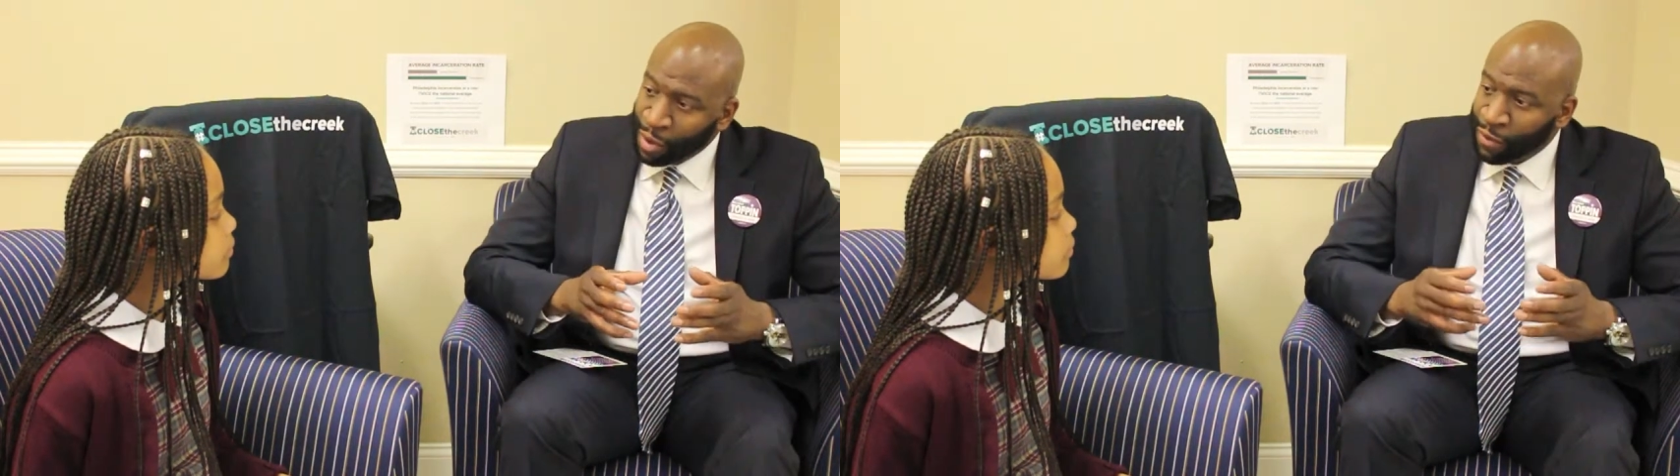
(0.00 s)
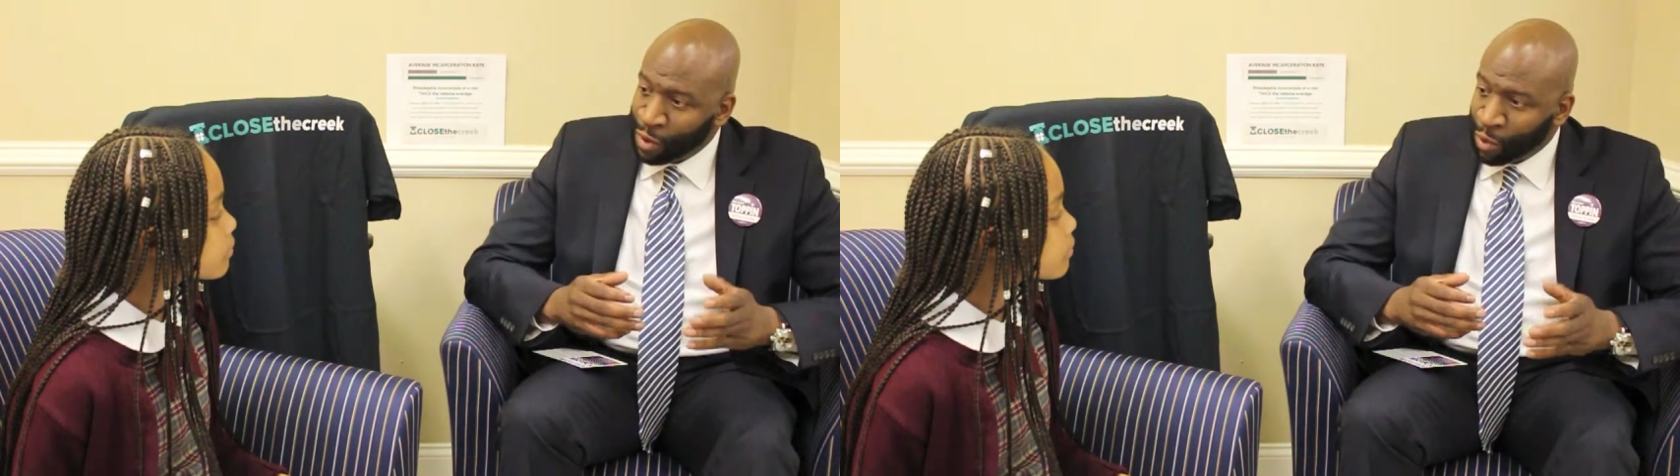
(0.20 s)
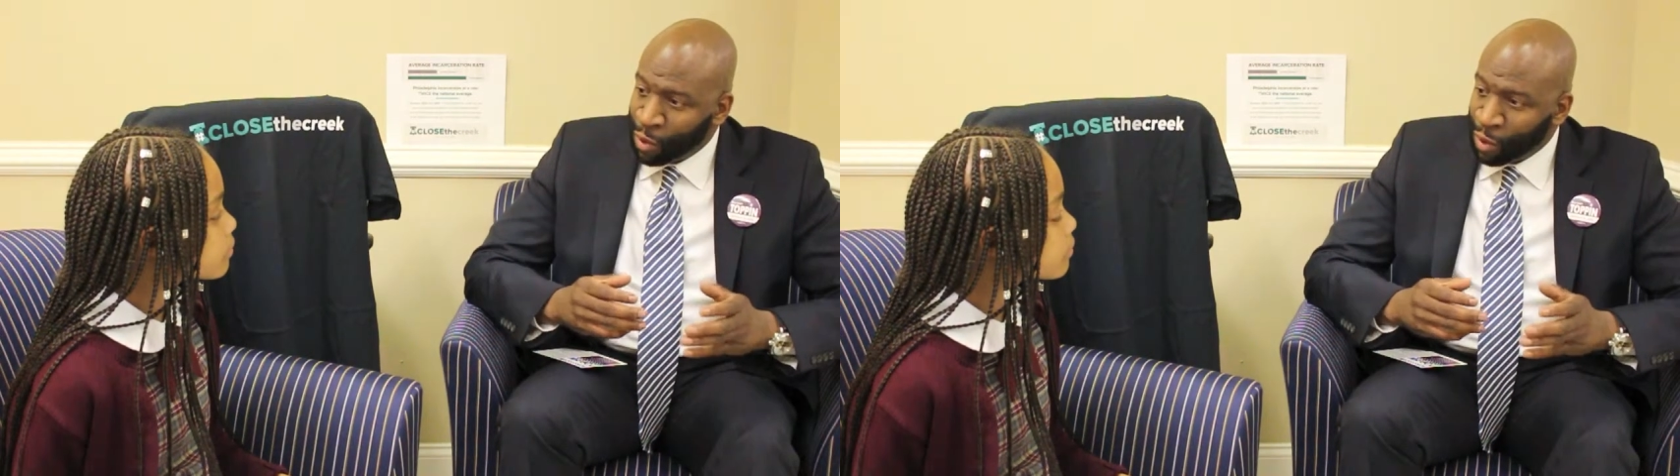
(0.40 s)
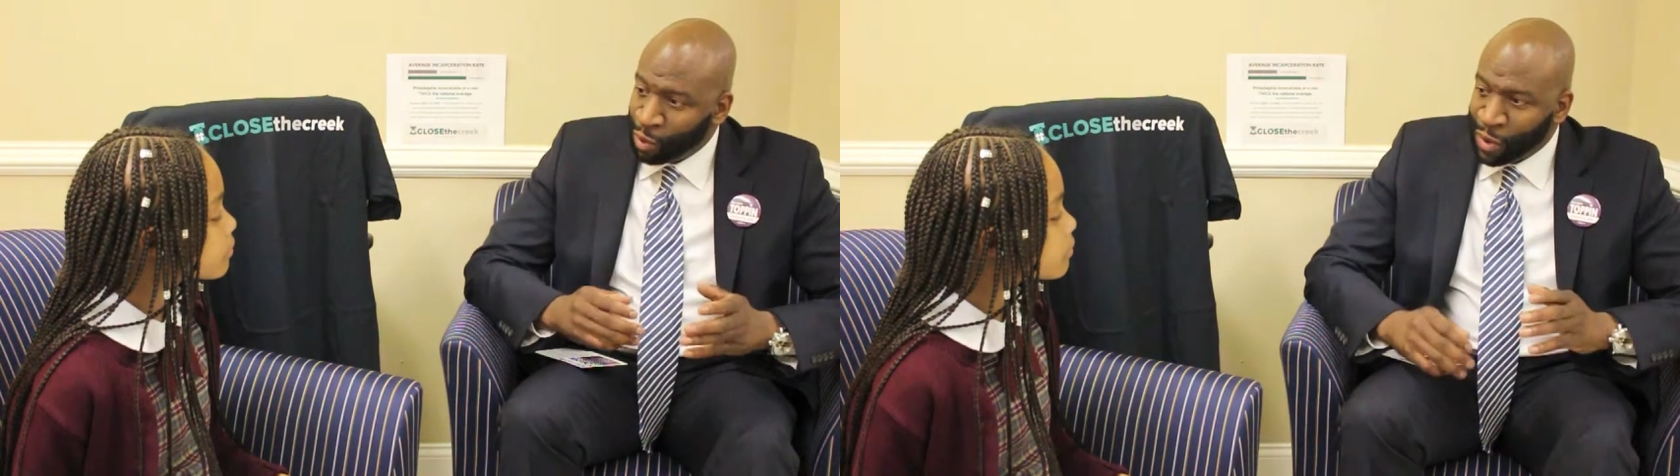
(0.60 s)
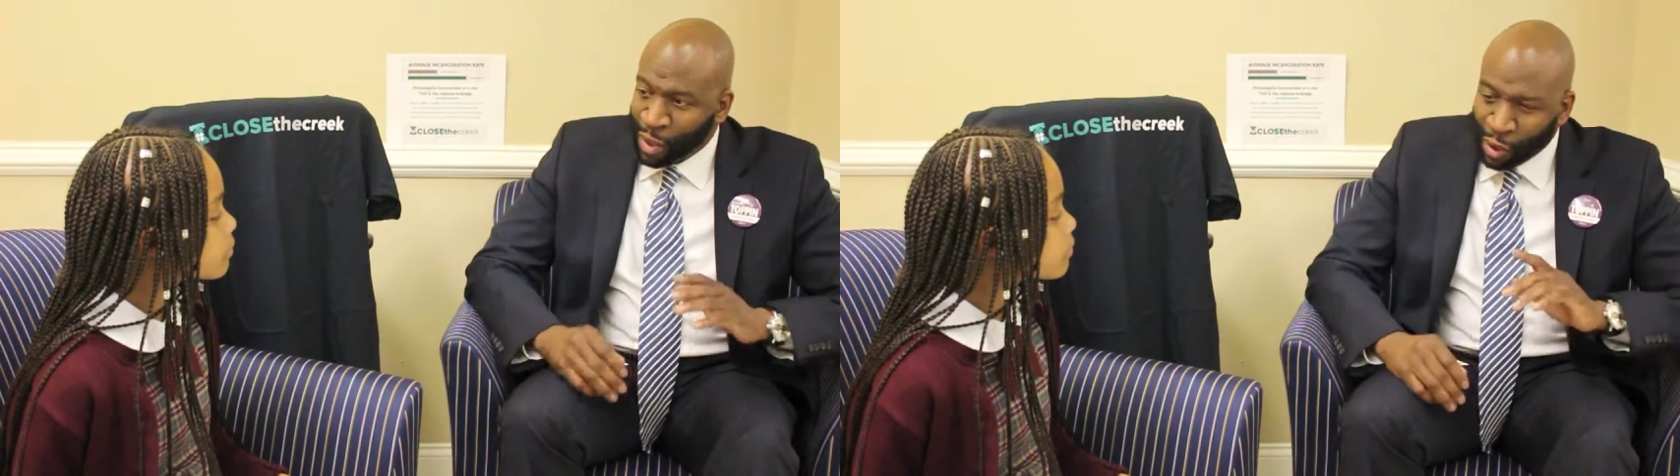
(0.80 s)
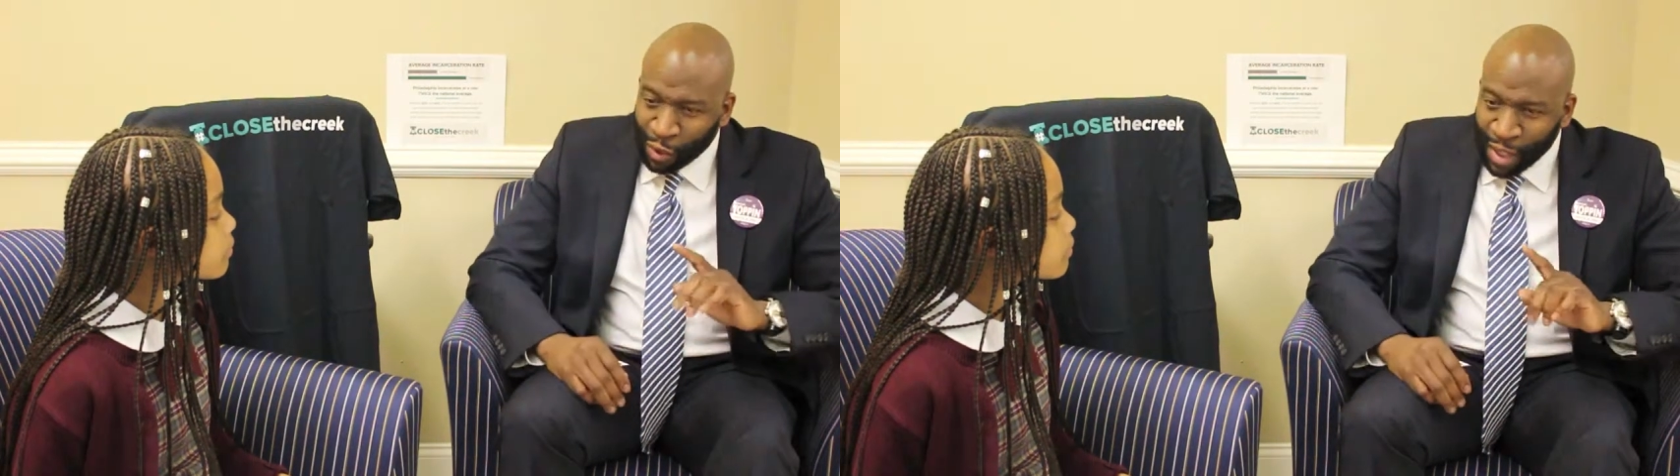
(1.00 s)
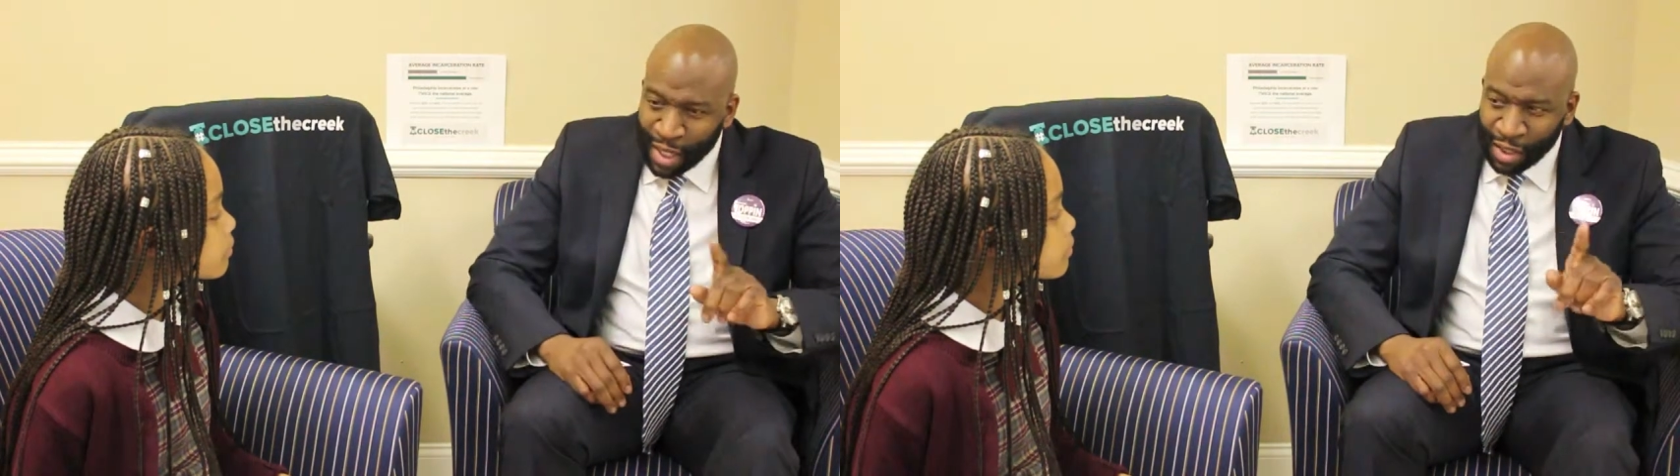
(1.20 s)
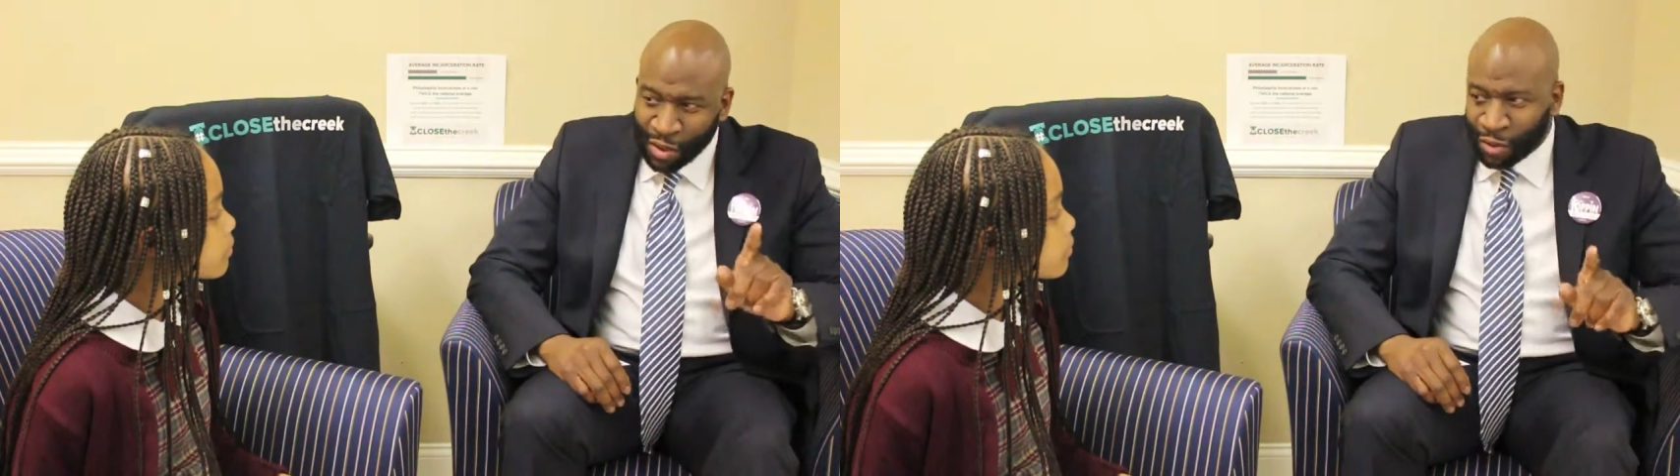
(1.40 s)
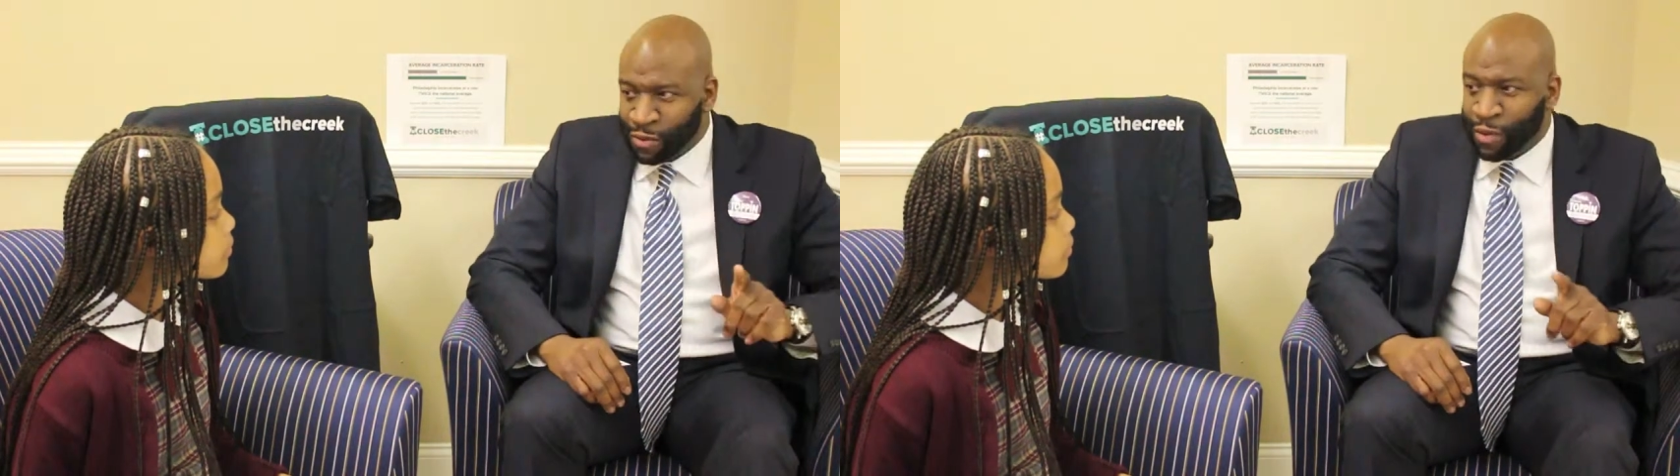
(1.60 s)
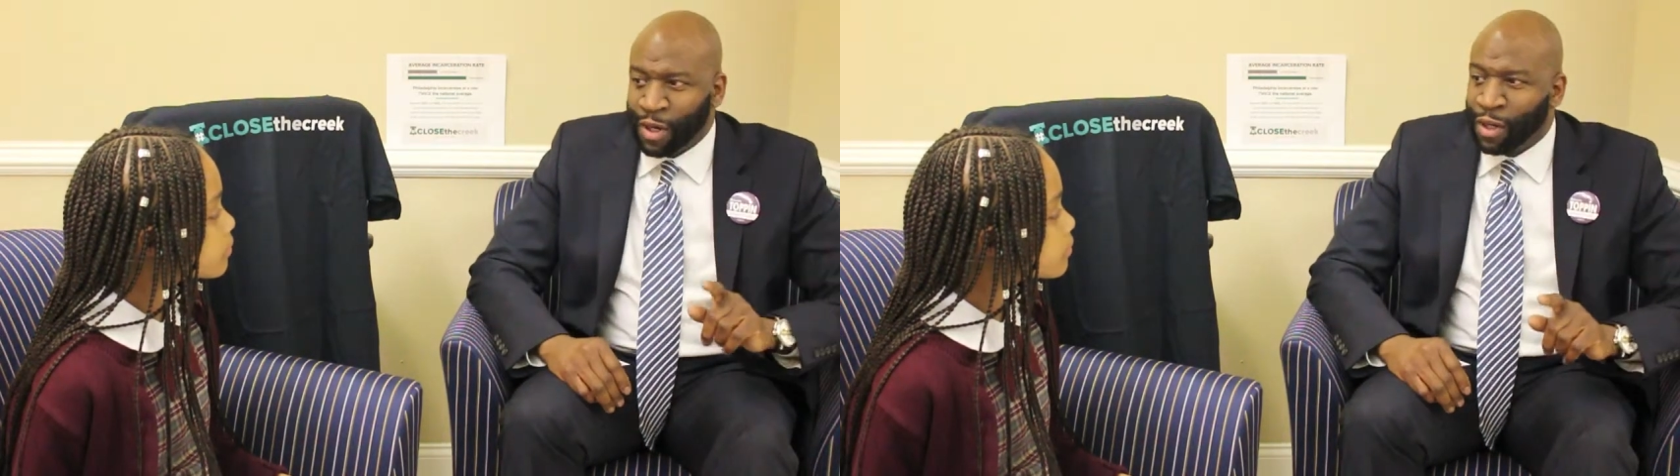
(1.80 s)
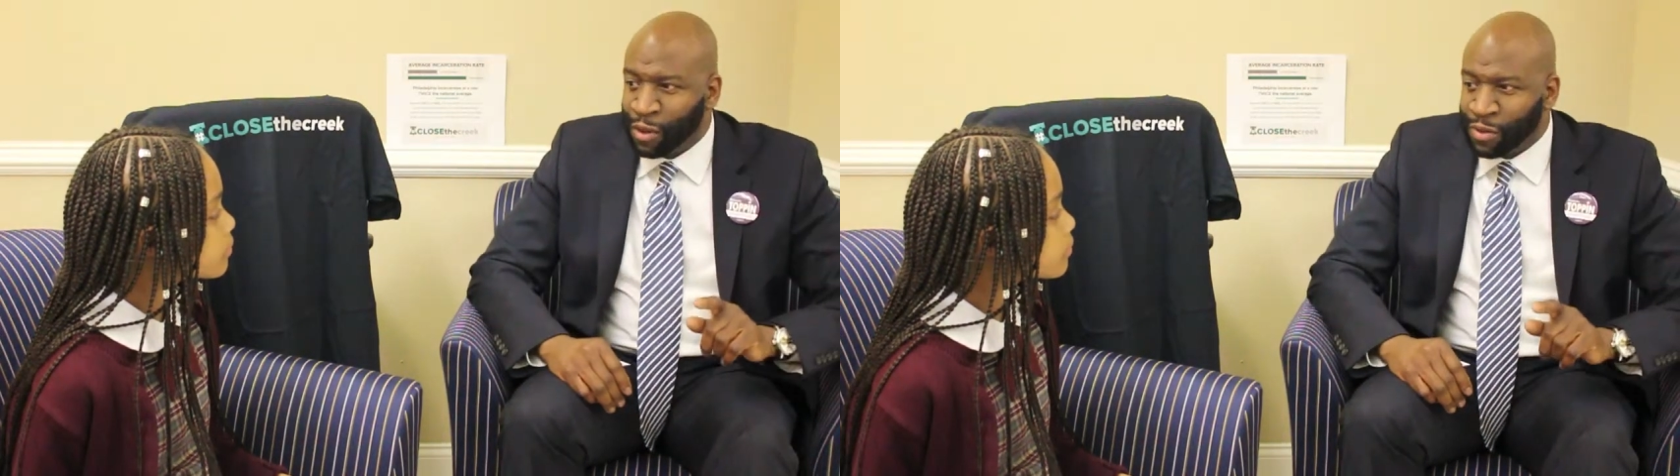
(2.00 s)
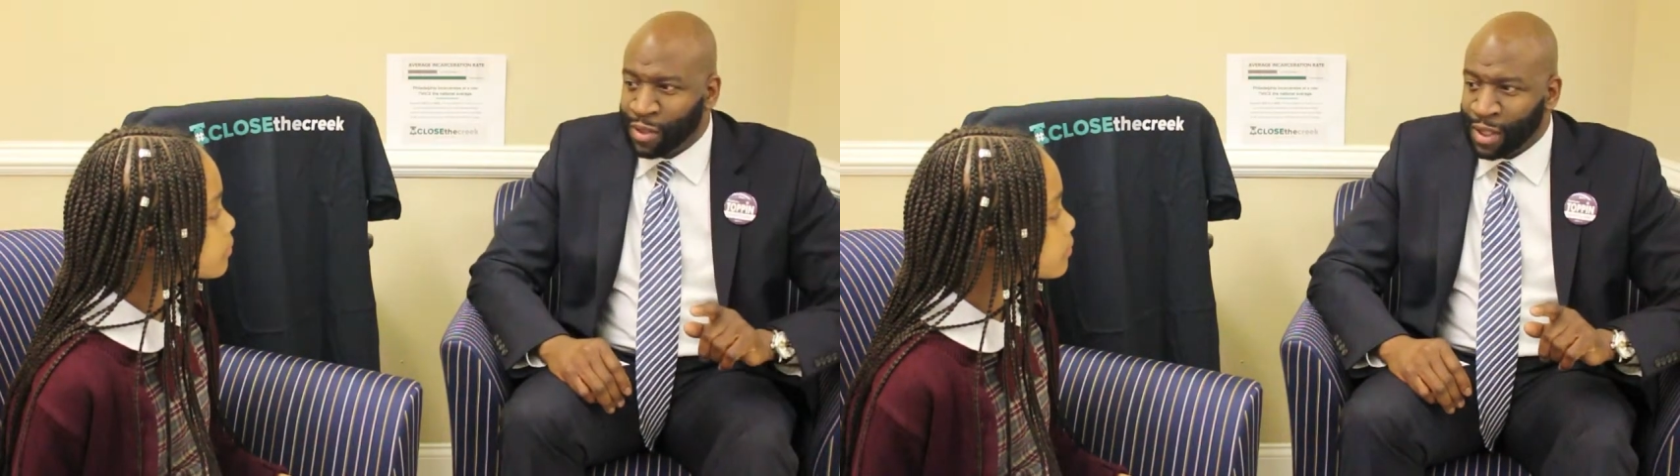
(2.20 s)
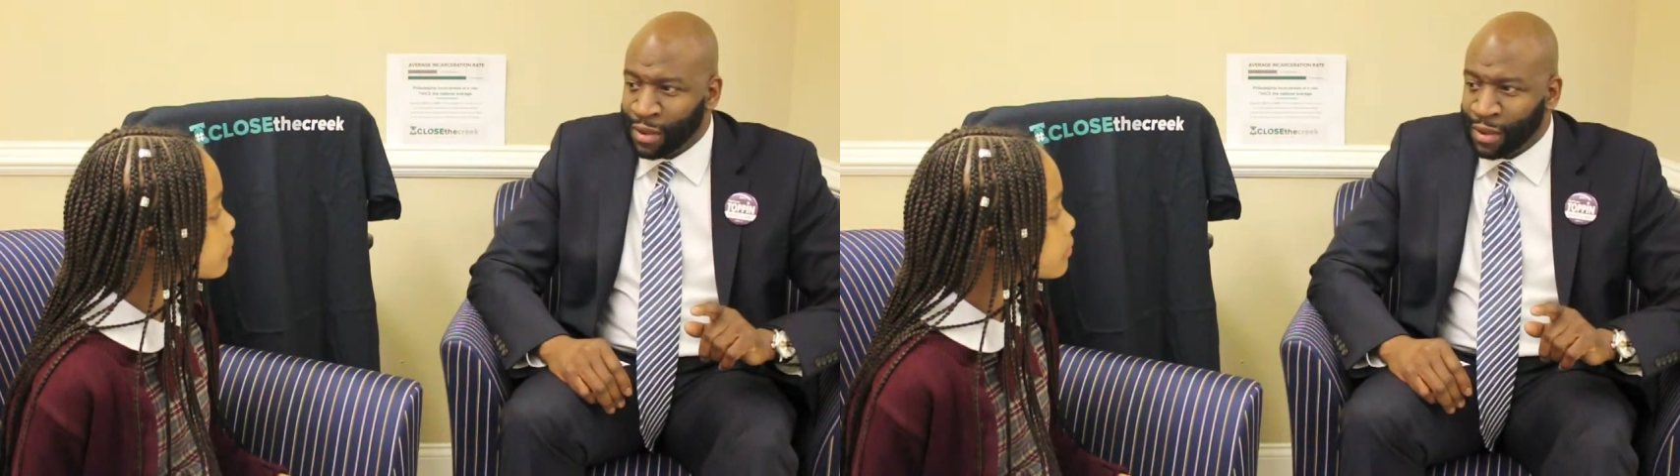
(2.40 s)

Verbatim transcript: live in a world where they're looking at adults very closely.